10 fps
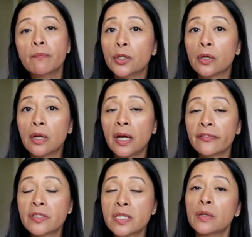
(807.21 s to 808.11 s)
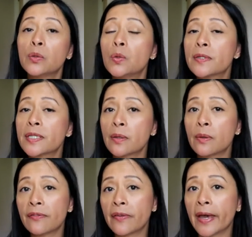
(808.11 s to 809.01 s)
your lifestyle also
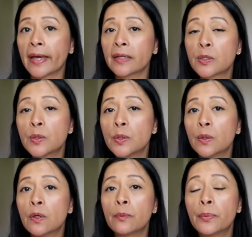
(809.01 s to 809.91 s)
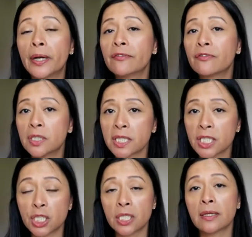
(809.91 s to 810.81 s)
affects your brain
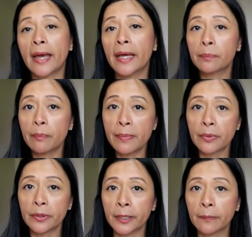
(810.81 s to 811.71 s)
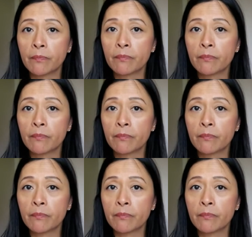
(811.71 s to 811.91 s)
function and memory.